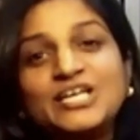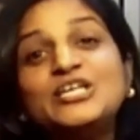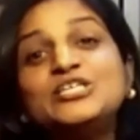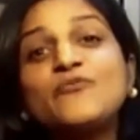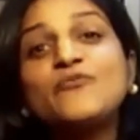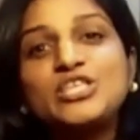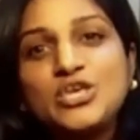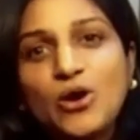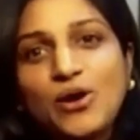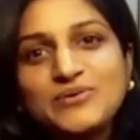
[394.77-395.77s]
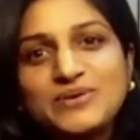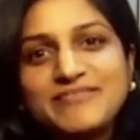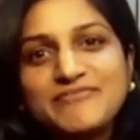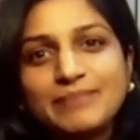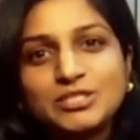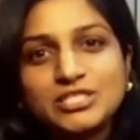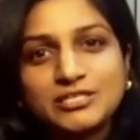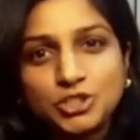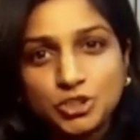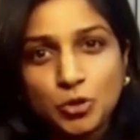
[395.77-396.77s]
So with your Unigram
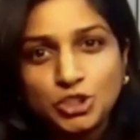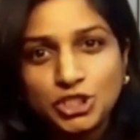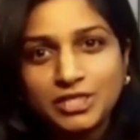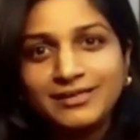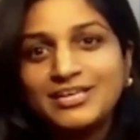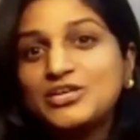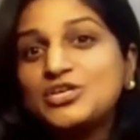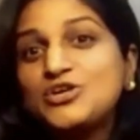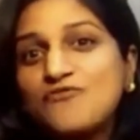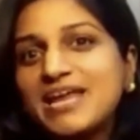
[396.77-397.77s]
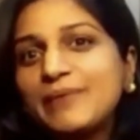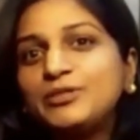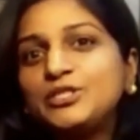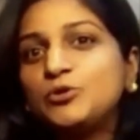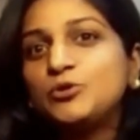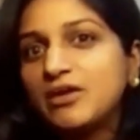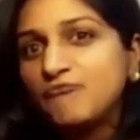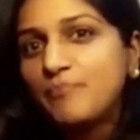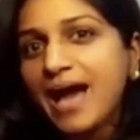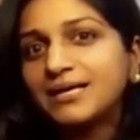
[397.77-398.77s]
search, Roger, you were able to give
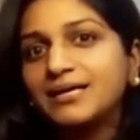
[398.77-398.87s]
back